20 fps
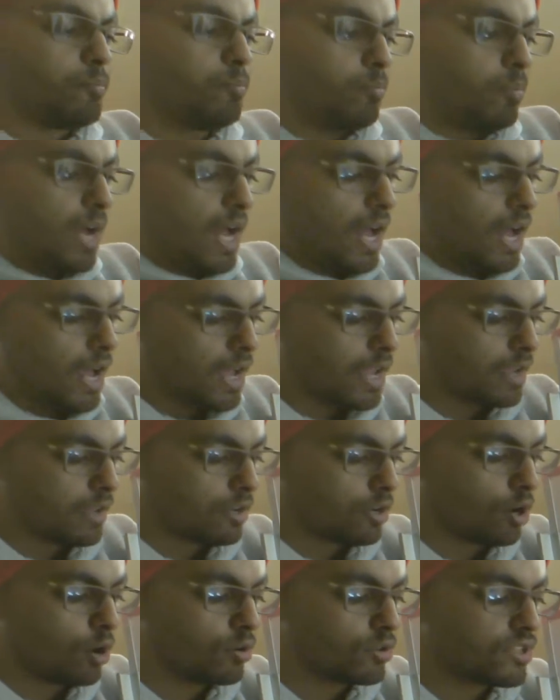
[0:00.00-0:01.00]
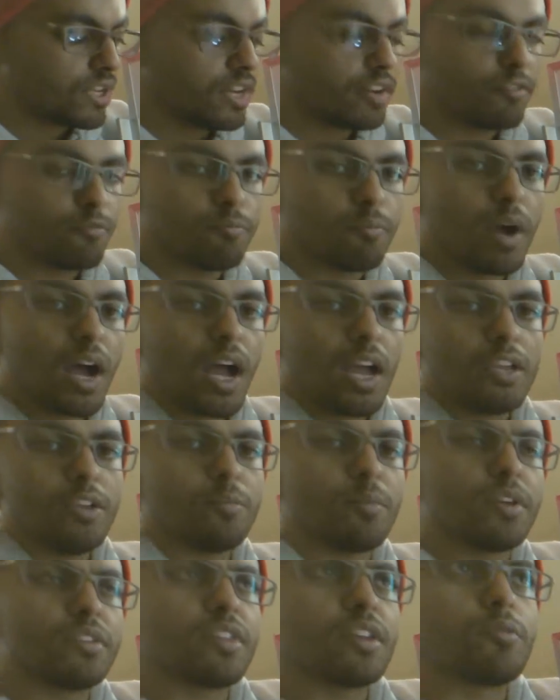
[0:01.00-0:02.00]
Pi, cosine of pi,
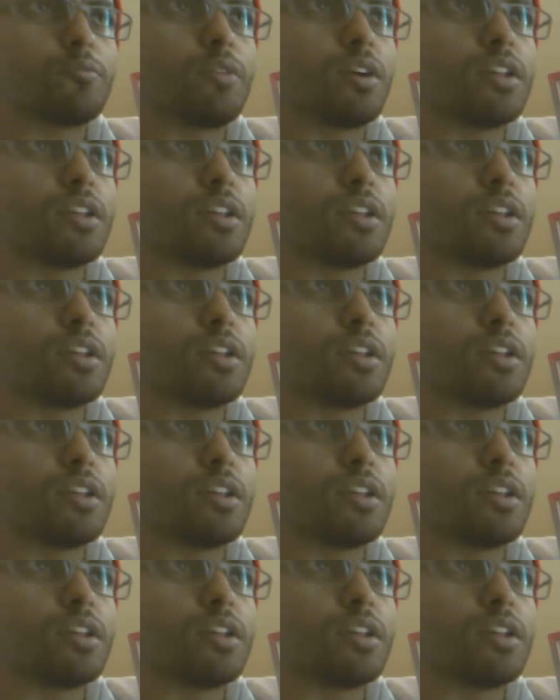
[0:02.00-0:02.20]
you might think,